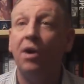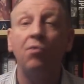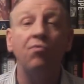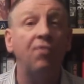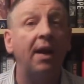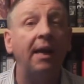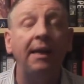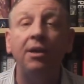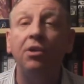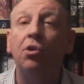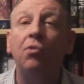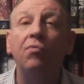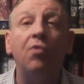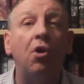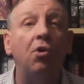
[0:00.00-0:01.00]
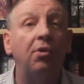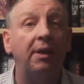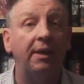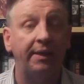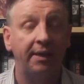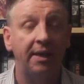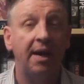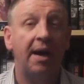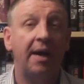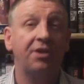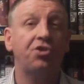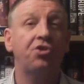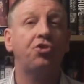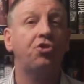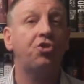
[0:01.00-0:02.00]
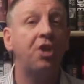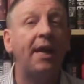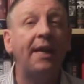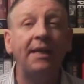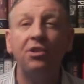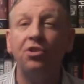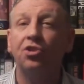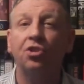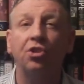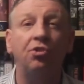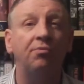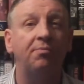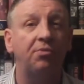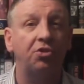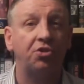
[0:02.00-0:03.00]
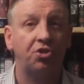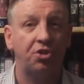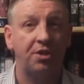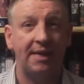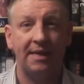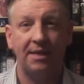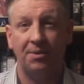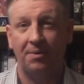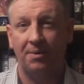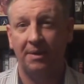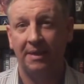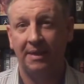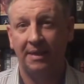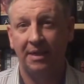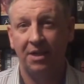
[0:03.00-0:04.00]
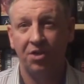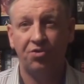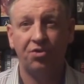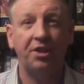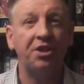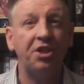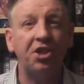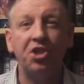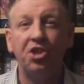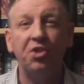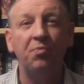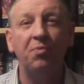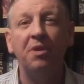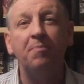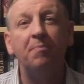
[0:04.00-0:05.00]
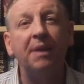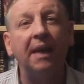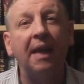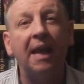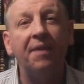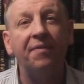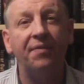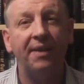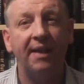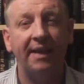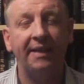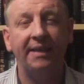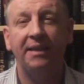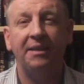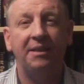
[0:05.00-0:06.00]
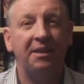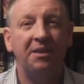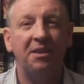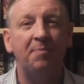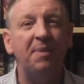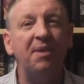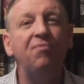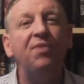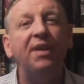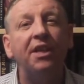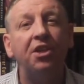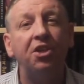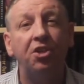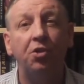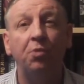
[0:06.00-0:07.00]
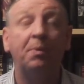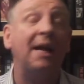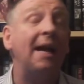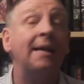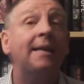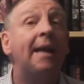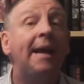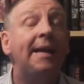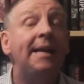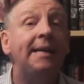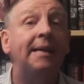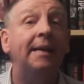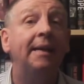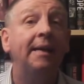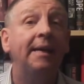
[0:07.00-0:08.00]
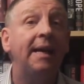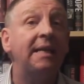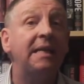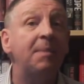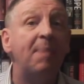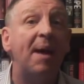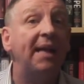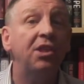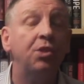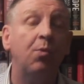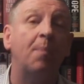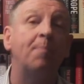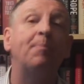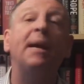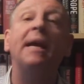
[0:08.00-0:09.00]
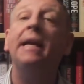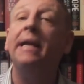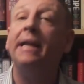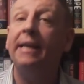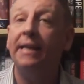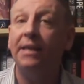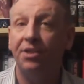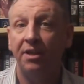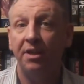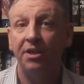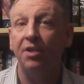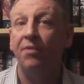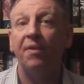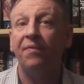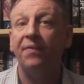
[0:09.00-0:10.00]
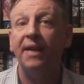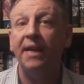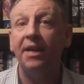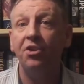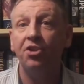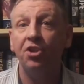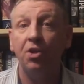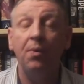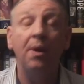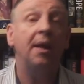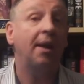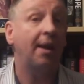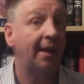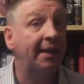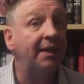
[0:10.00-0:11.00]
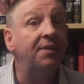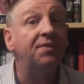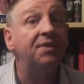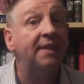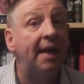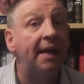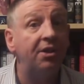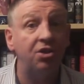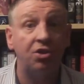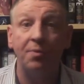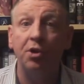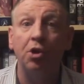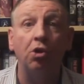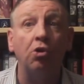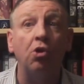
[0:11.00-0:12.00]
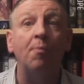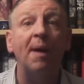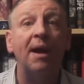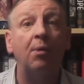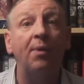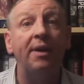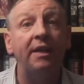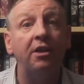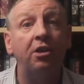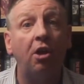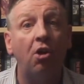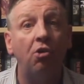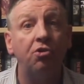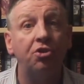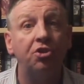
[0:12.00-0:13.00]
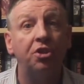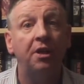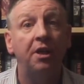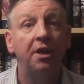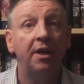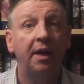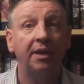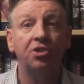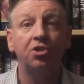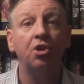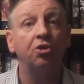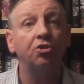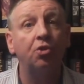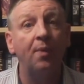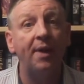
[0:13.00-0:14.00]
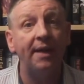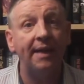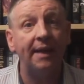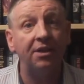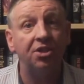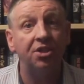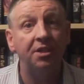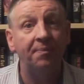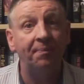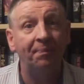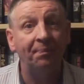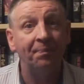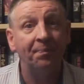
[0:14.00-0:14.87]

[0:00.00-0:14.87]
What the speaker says: now, rightly or wrongly, has changed so much now. Tradition would be laughed at, you'd be ridiculed. But again, it depends what period you're referring to. Like I've said, should we all go backward in clogs and start square dancing?